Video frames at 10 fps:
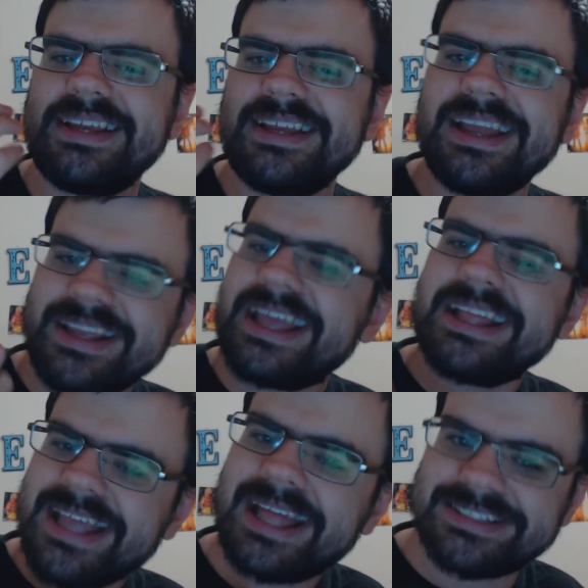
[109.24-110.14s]
It
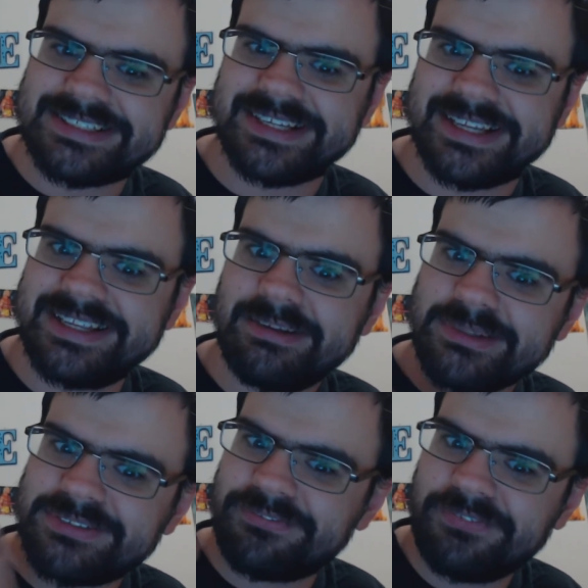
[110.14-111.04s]
got to you. It
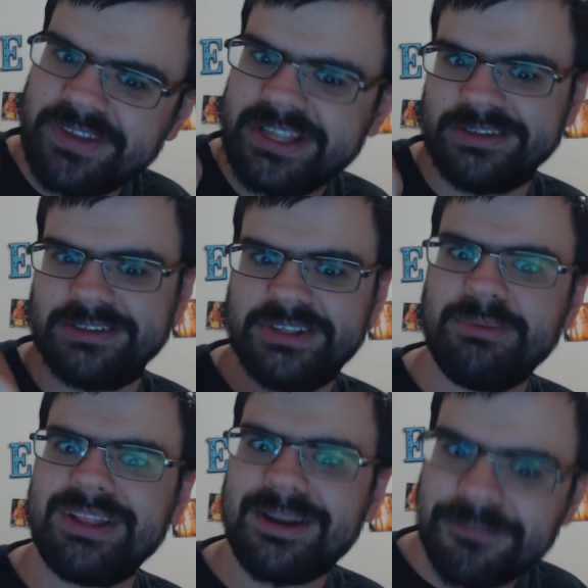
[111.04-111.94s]
was feel.
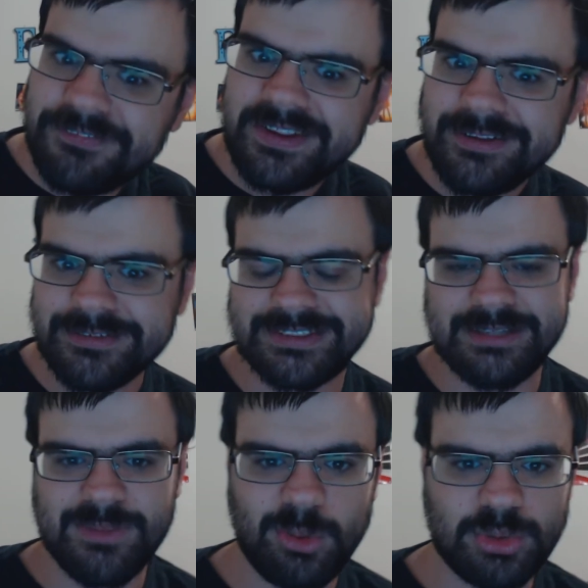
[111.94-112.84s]
There were a lot of feels
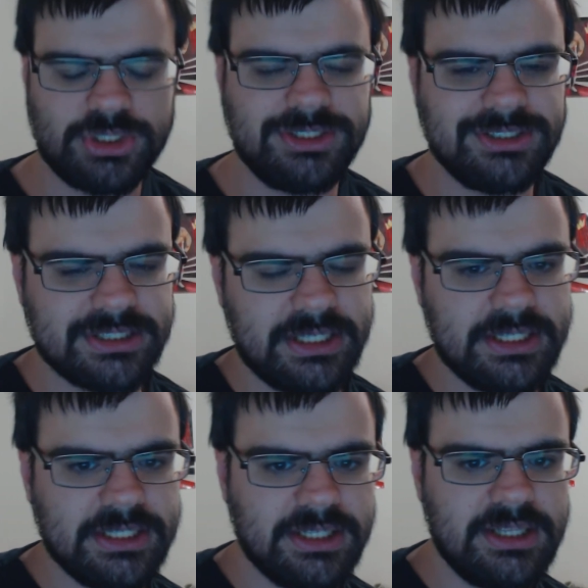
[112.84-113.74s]
and emotions
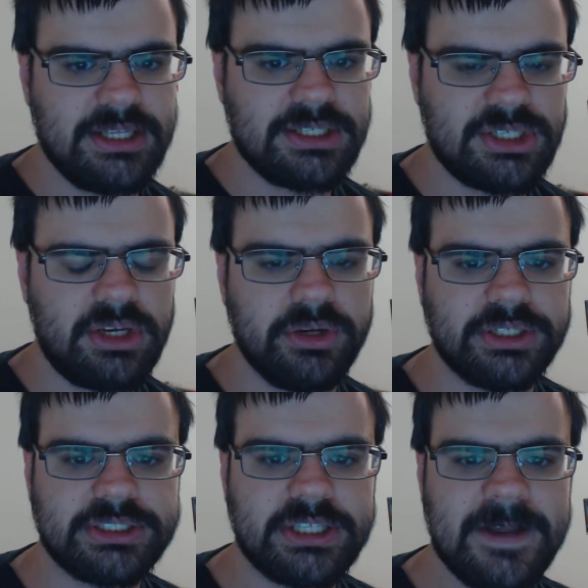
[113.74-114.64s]
in this
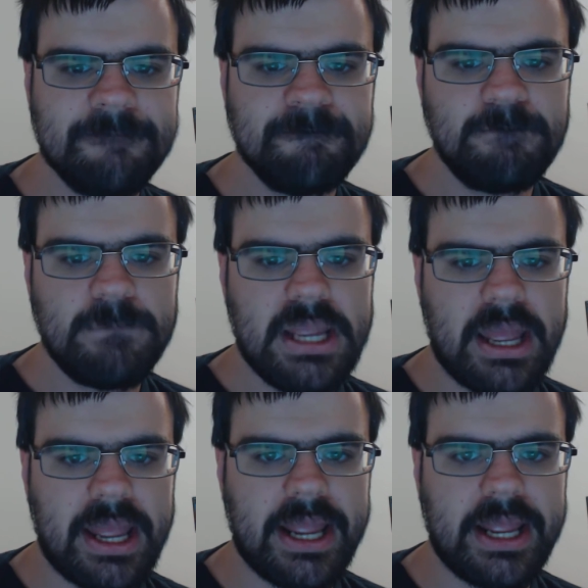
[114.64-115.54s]
series.
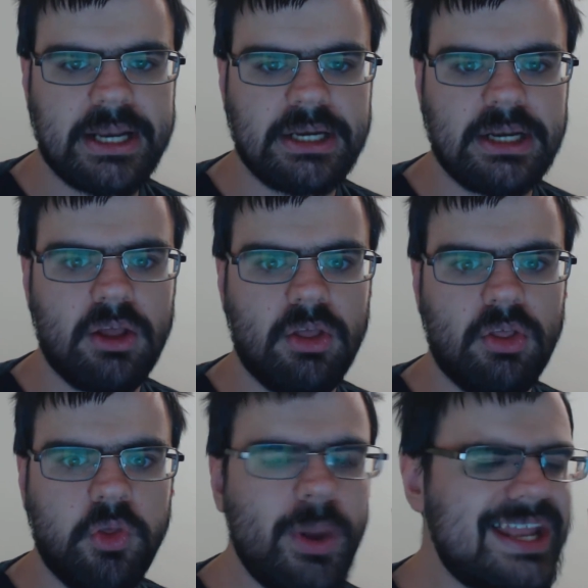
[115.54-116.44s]
And
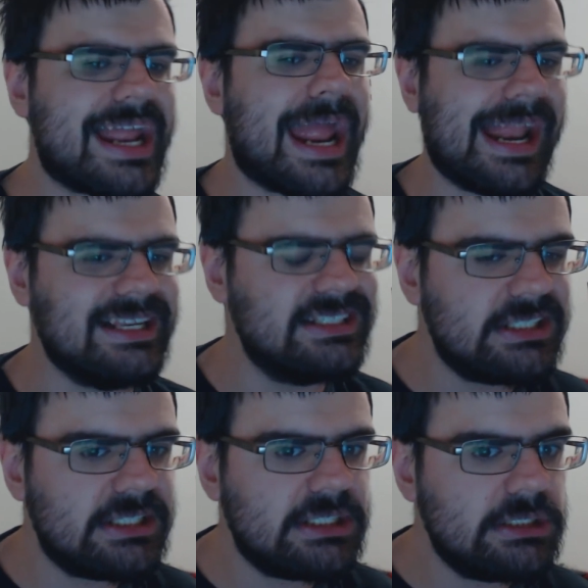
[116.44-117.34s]
the way it
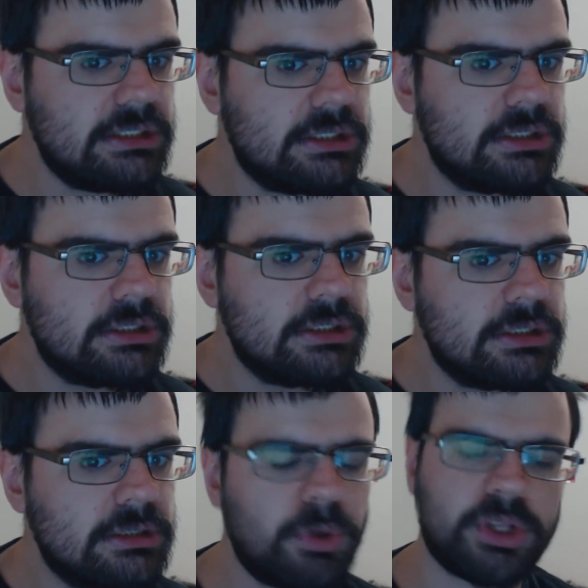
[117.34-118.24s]
ended,
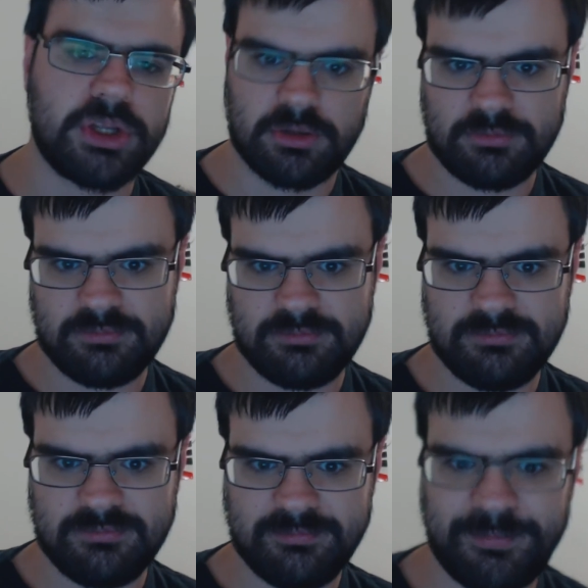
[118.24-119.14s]
pretty good.
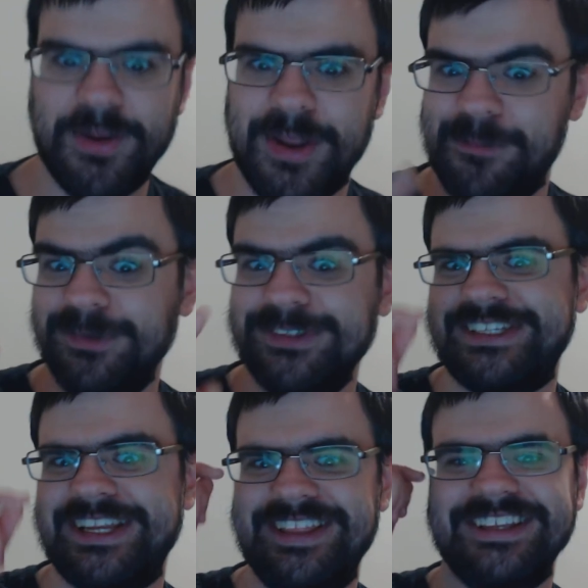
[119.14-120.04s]
But I will
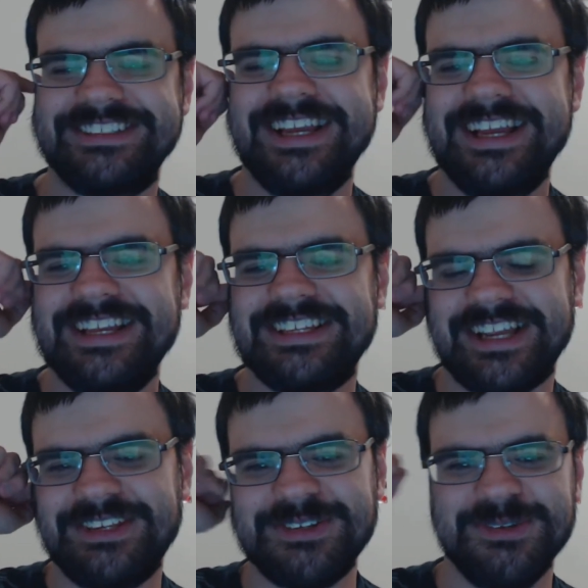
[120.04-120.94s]
say this,
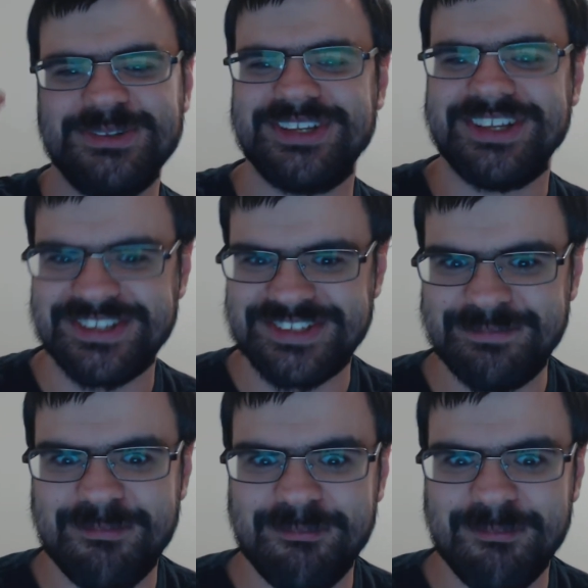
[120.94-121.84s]
Seishu's
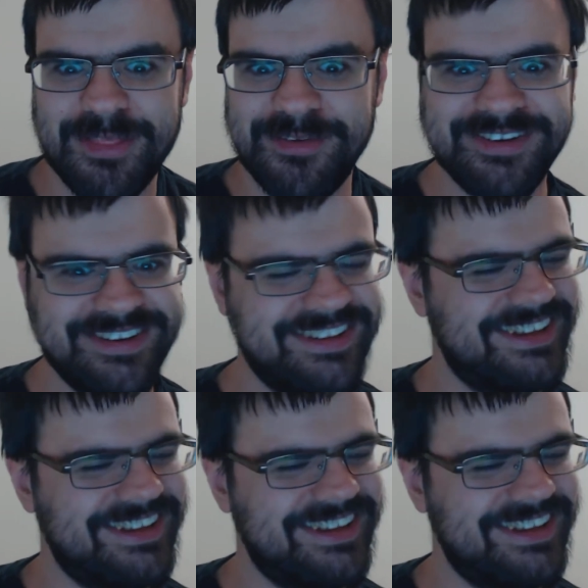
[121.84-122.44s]
mother.